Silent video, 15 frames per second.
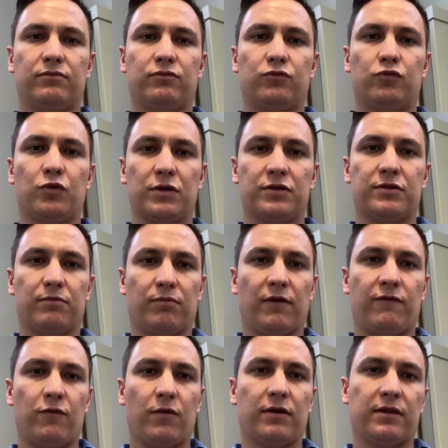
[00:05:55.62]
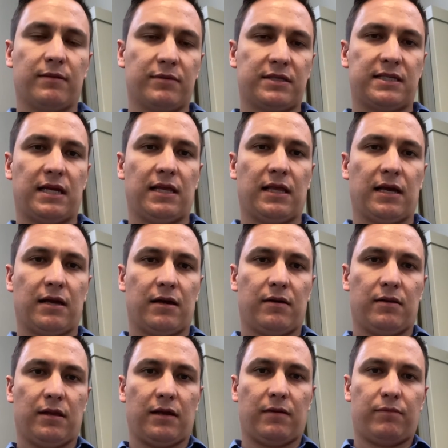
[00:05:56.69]
if you want them to say like
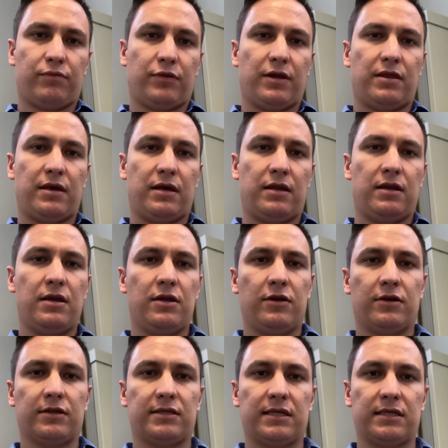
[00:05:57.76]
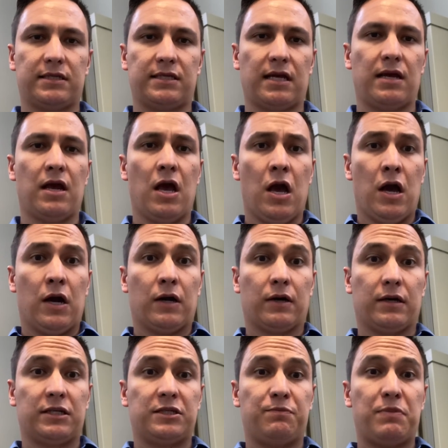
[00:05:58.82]
a breathe in, you can say
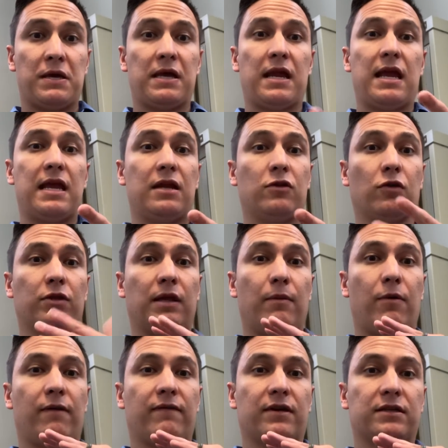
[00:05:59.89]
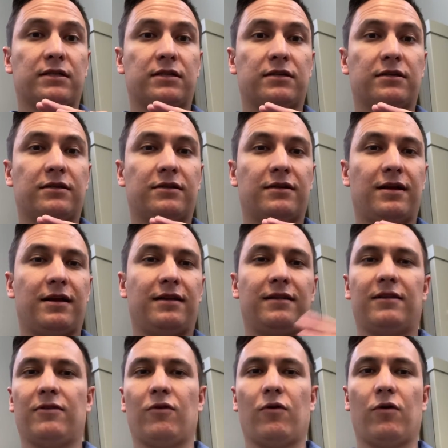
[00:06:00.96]
respire y no te muevas, right?
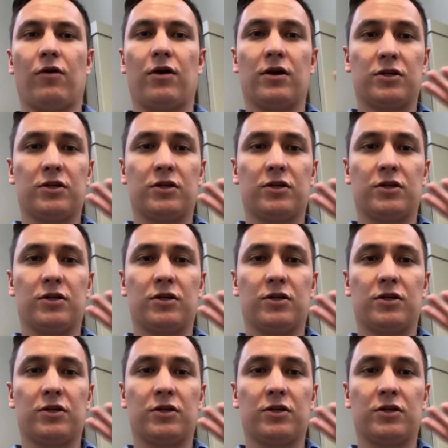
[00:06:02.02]
Or